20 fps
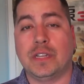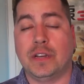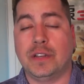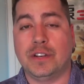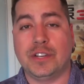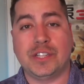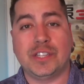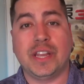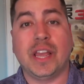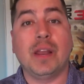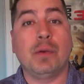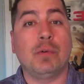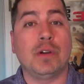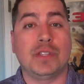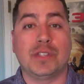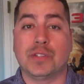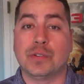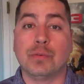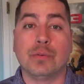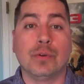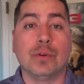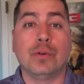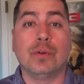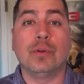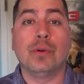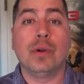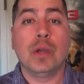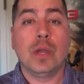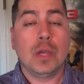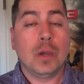understand what
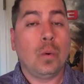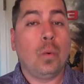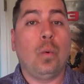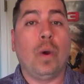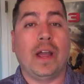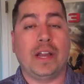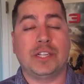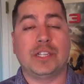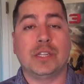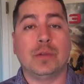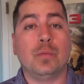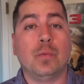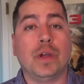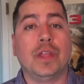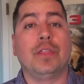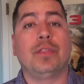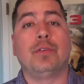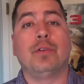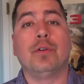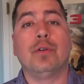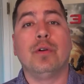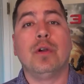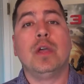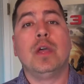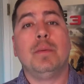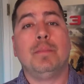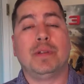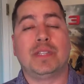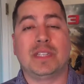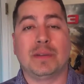Saru actually went through,
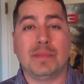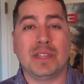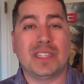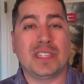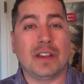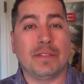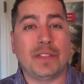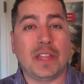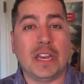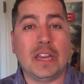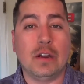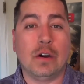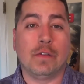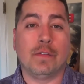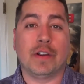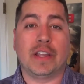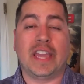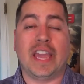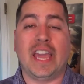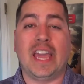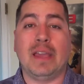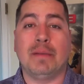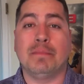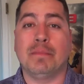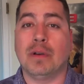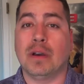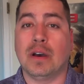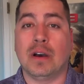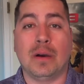but some of the stuff that he overcame,